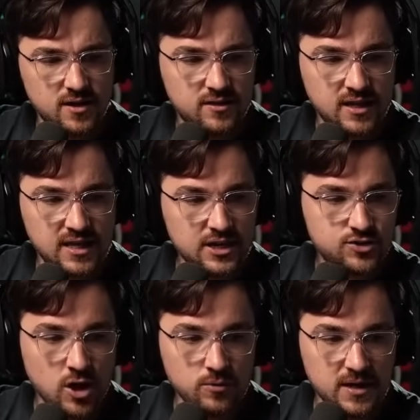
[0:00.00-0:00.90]
that he's
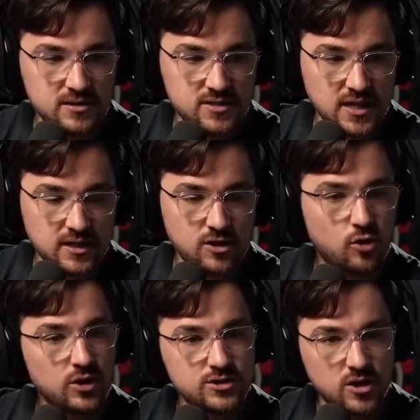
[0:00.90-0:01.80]
already seen it
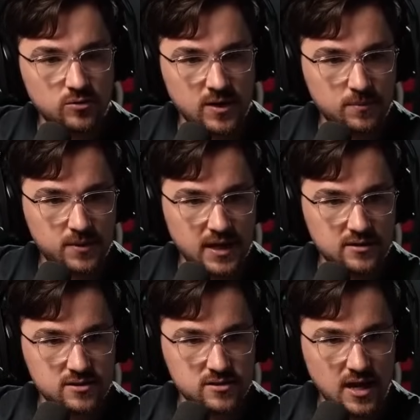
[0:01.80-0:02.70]
or he's already played
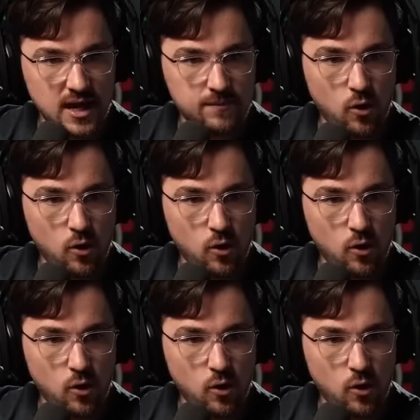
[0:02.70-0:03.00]
this game